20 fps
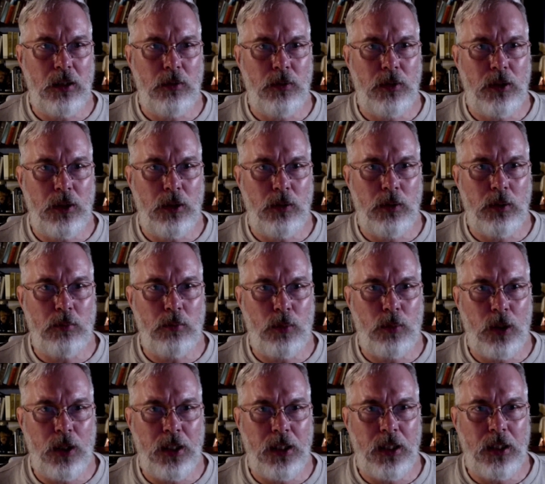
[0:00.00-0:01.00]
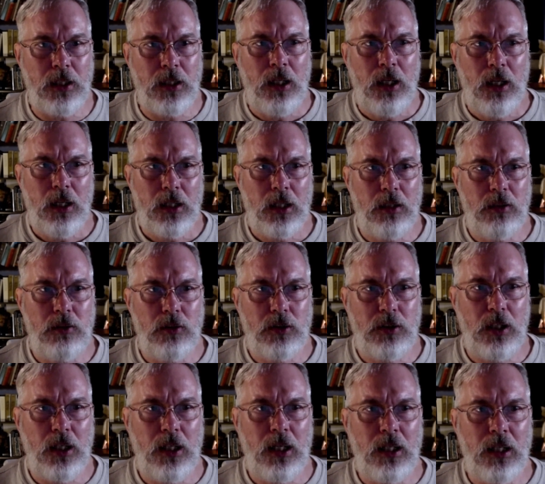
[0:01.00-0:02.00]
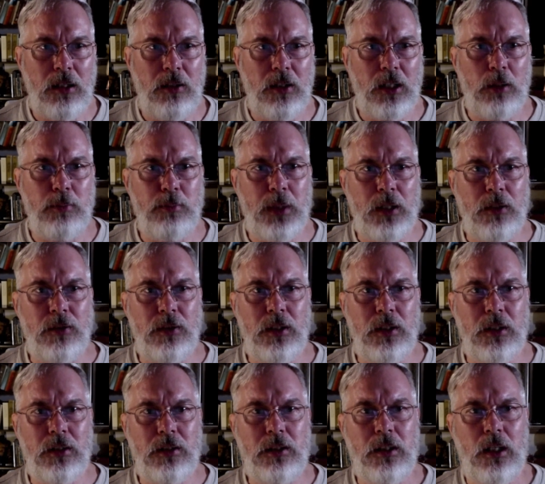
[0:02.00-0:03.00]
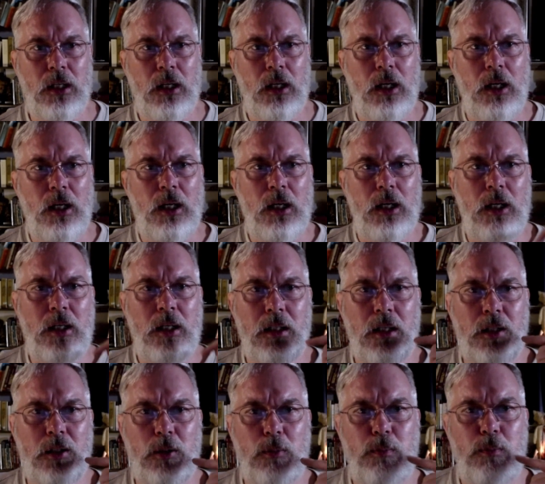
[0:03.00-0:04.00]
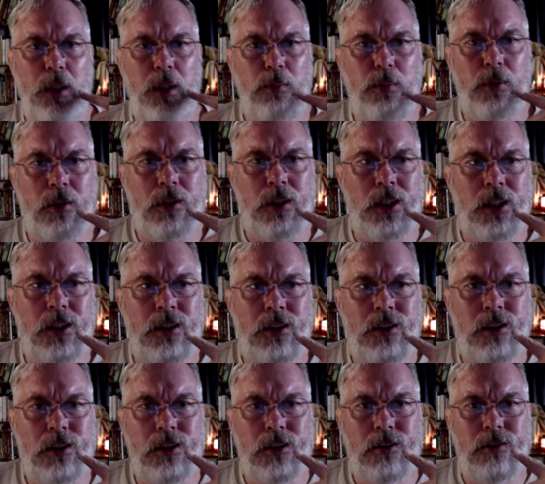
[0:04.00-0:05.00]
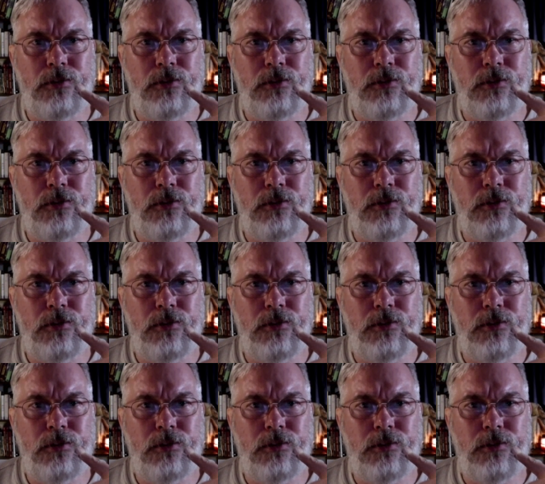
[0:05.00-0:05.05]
with you and Brian. Can you say anything about this? And other people I know